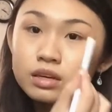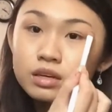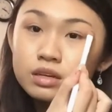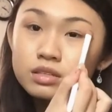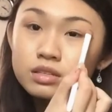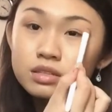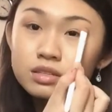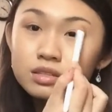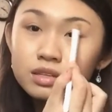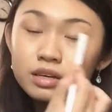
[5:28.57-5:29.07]

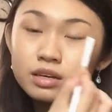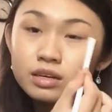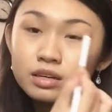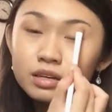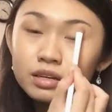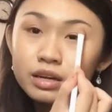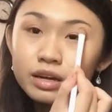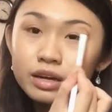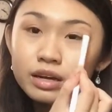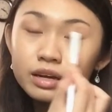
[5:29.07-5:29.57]

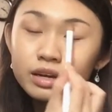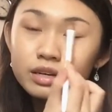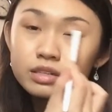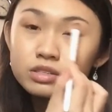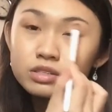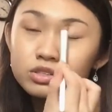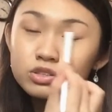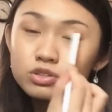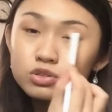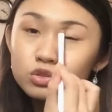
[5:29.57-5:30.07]
society has
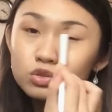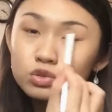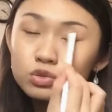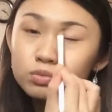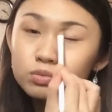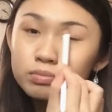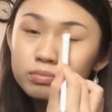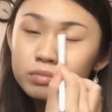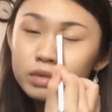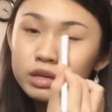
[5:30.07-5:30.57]
too
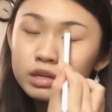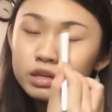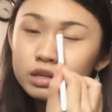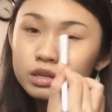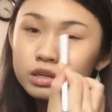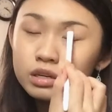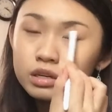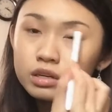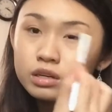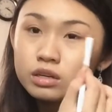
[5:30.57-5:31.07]

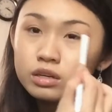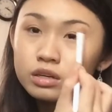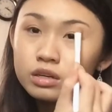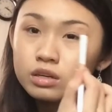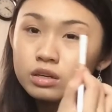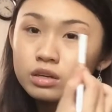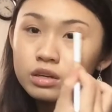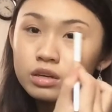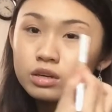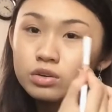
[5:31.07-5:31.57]
many
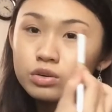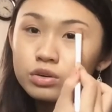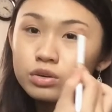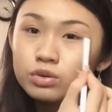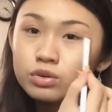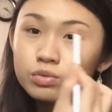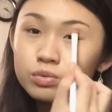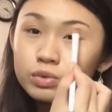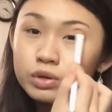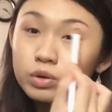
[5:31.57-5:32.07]

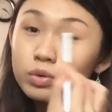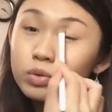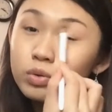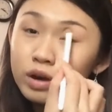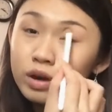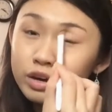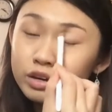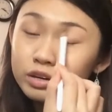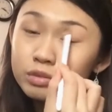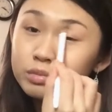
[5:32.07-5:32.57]

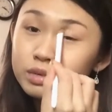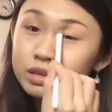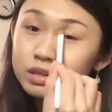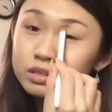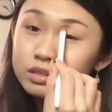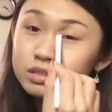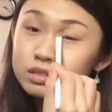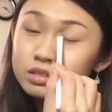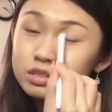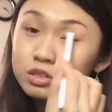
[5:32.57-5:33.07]

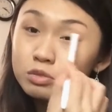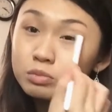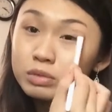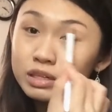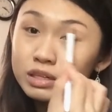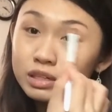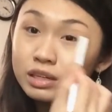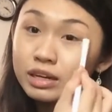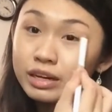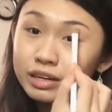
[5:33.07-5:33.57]
requirements to be
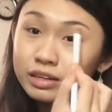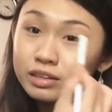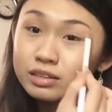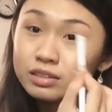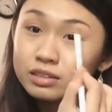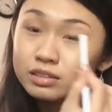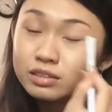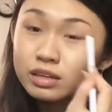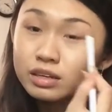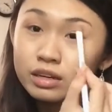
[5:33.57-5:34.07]

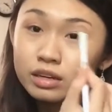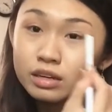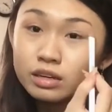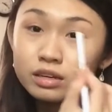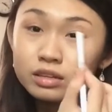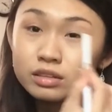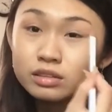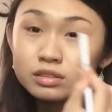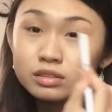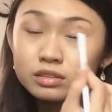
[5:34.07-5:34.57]
liked,
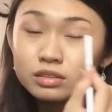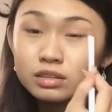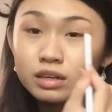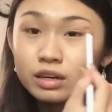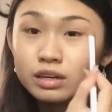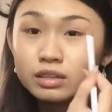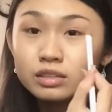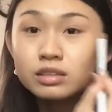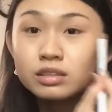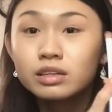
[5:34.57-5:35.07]
and
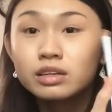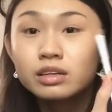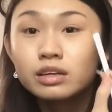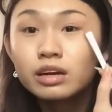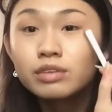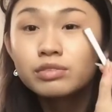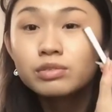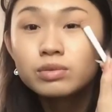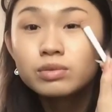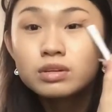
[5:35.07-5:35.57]
I think
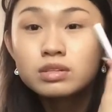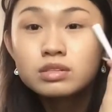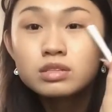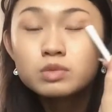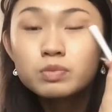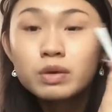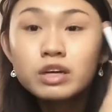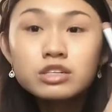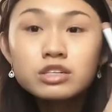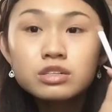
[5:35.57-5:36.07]
everyone's
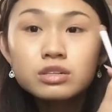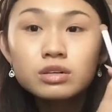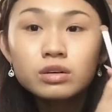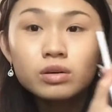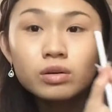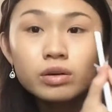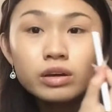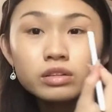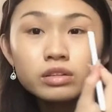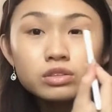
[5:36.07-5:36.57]

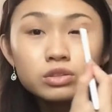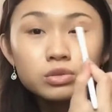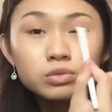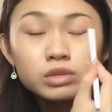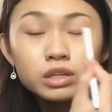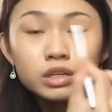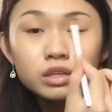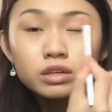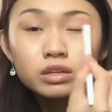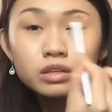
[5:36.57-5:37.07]
special and
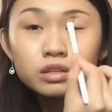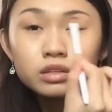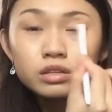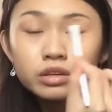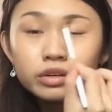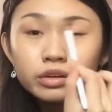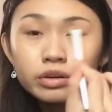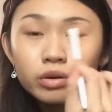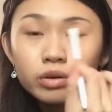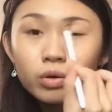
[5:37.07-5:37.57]
unique in
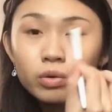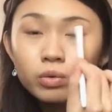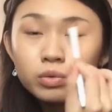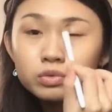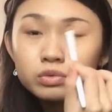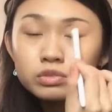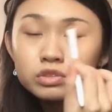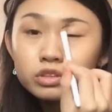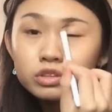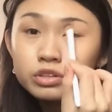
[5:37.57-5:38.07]
their
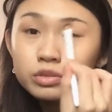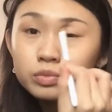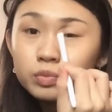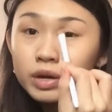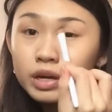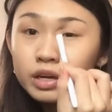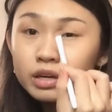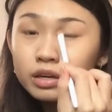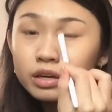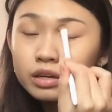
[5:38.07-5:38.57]
own certain
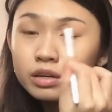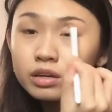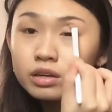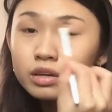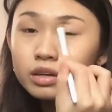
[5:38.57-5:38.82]
way.